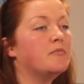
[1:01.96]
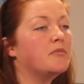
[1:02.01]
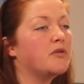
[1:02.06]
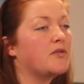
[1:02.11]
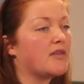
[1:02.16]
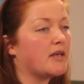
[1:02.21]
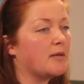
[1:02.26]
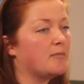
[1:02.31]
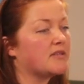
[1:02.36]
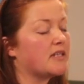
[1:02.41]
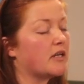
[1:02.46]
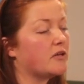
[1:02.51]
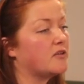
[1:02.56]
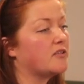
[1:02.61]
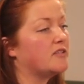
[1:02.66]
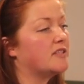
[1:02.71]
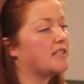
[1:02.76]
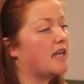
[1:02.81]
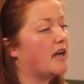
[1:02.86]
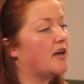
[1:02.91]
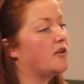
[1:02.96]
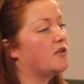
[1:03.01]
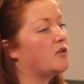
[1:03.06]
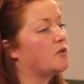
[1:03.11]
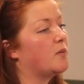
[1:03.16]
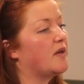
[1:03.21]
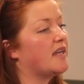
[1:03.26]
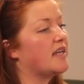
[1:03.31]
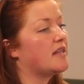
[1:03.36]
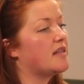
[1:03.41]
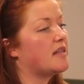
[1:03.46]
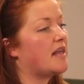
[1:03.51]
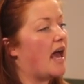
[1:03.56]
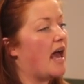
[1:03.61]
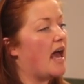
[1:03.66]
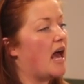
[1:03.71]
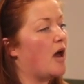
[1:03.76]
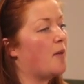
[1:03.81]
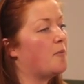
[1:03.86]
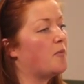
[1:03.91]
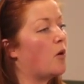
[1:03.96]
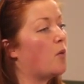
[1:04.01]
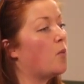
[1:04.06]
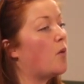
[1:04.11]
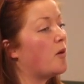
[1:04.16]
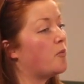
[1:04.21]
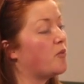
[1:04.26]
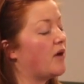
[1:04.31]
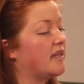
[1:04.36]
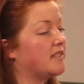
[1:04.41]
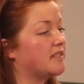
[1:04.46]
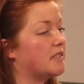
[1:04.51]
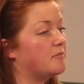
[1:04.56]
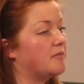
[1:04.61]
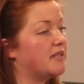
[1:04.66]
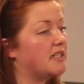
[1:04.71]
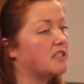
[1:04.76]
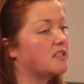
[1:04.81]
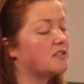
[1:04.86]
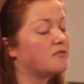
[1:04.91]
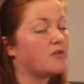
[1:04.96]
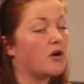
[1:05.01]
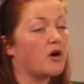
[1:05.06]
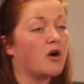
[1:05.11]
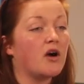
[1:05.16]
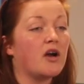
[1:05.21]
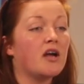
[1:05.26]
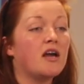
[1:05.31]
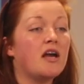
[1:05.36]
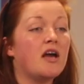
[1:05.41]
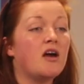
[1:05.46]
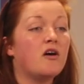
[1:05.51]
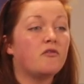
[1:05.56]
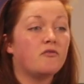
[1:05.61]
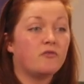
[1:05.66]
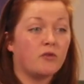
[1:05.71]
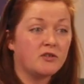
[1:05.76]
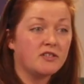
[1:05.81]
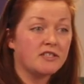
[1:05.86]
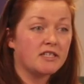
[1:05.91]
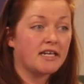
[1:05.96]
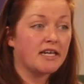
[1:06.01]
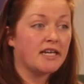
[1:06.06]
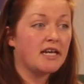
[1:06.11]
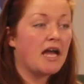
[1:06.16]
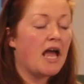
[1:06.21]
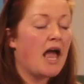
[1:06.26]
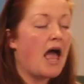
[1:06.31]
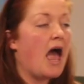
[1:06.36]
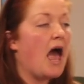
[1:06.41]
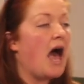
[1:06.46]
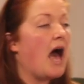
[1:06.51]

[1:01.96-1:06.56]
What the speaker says: museums are concerned with what Brexit means for funding,